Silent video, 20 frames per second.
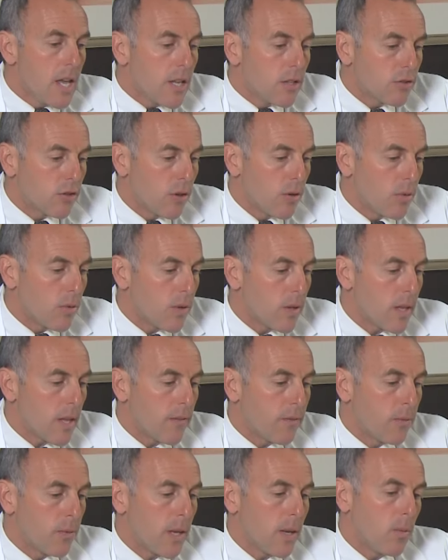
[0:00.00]
So
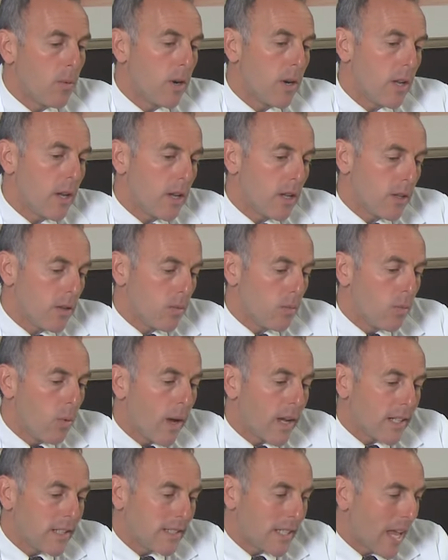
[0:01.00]
if we were to
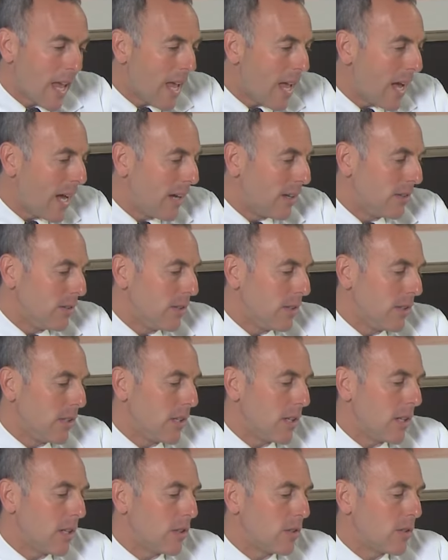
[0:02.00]
write down
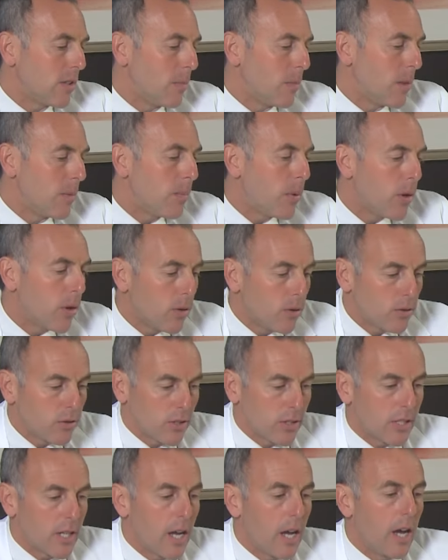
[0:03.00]
some of the pros
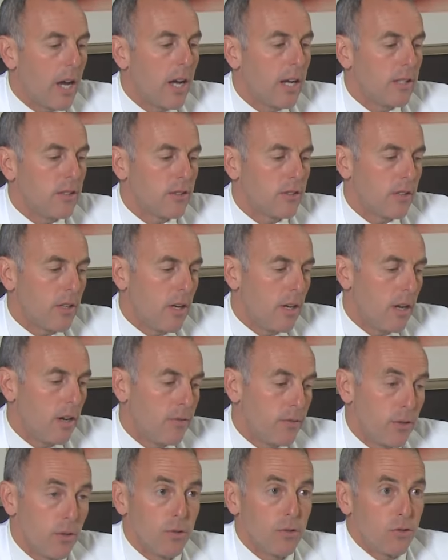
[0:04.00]
and cons
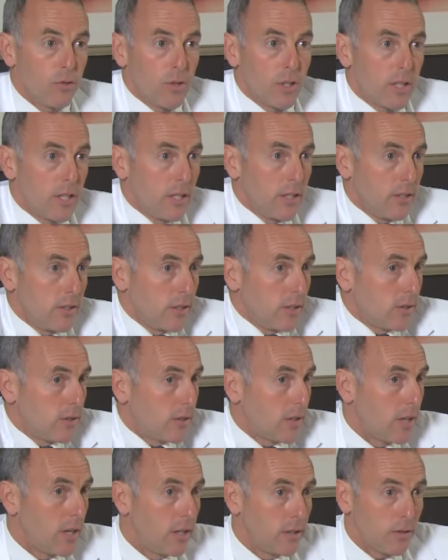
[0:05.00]
of your drinking, just
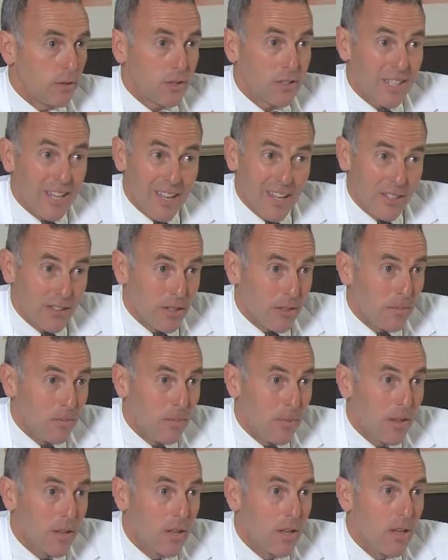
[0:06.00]
to understand them,
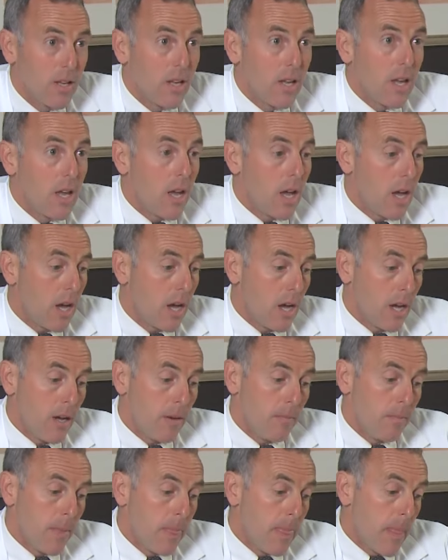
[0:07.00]

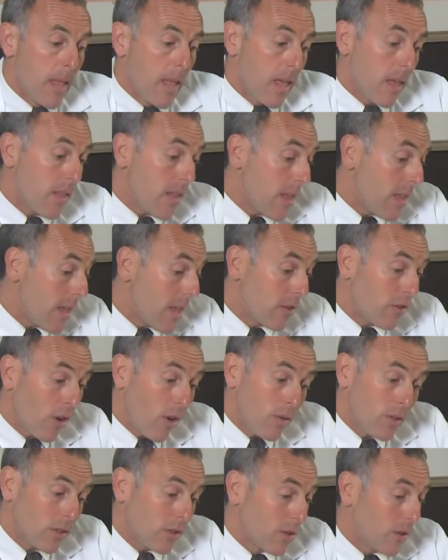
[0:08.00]
it's
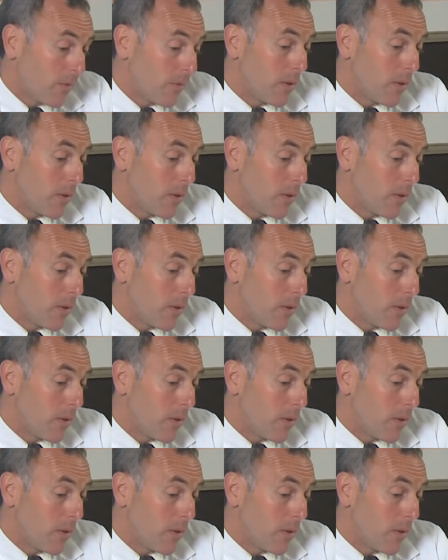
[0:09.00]
always good